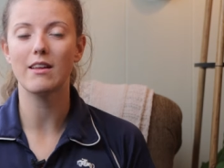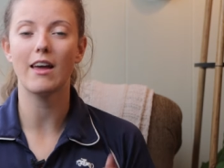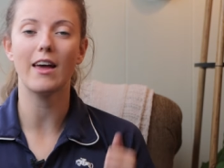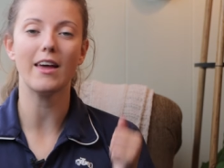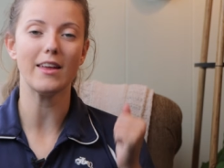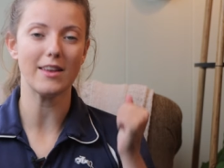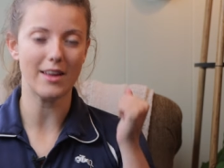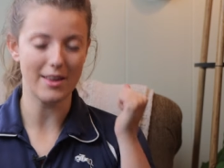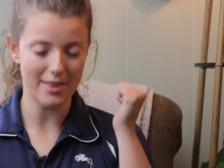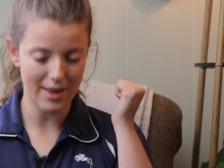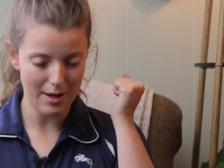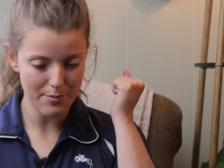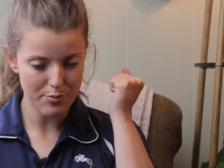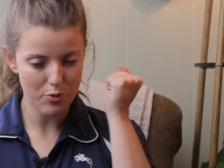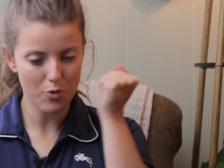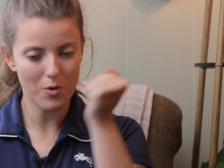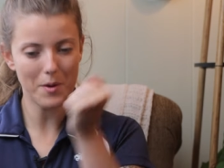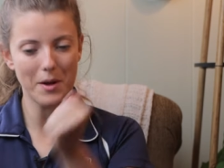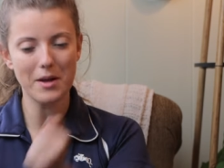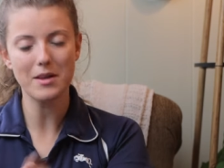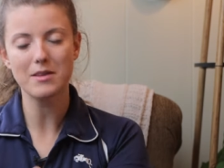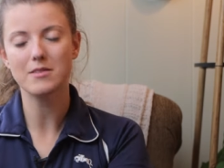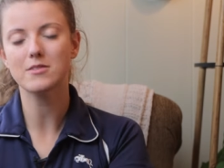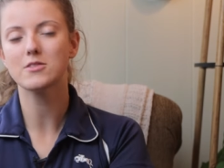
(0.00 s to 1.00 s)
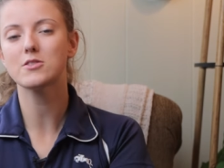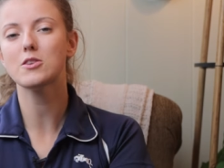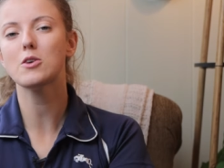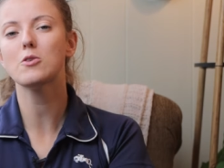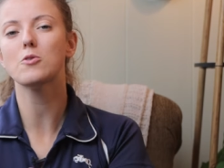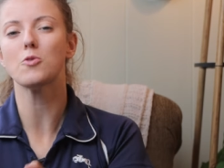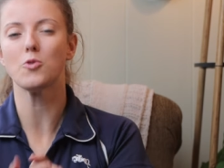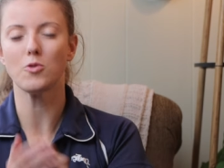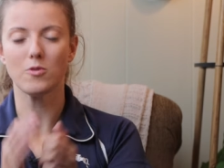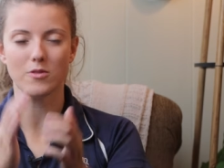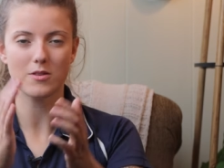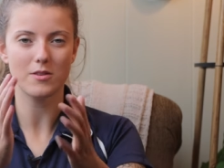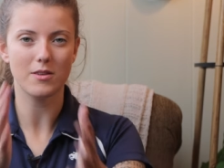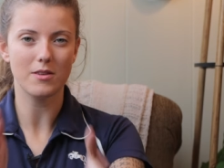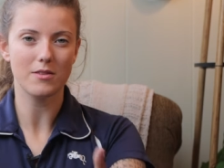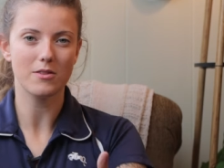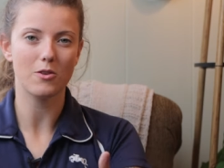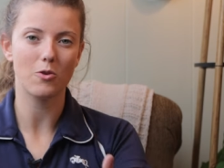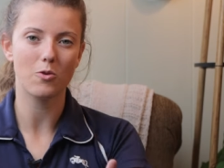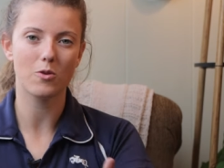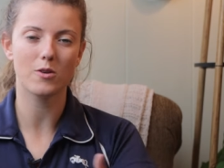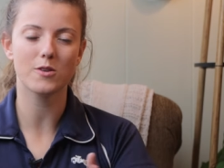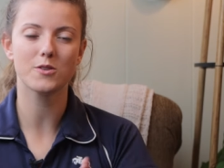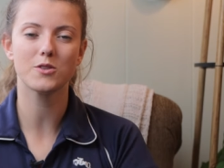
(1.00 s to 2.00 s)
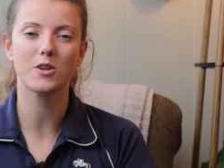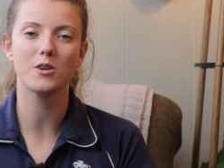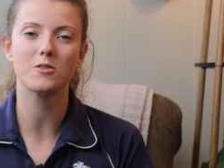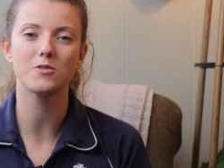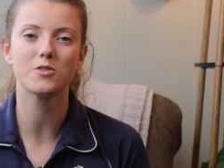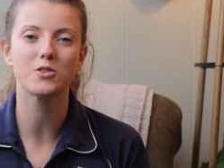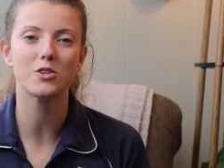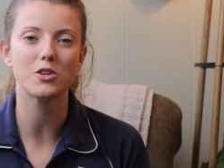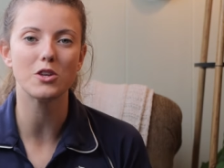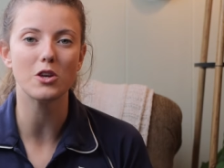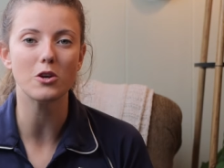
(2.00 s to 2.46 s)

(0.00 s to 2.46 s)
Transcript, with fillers: And at that point, sold, the horse goes to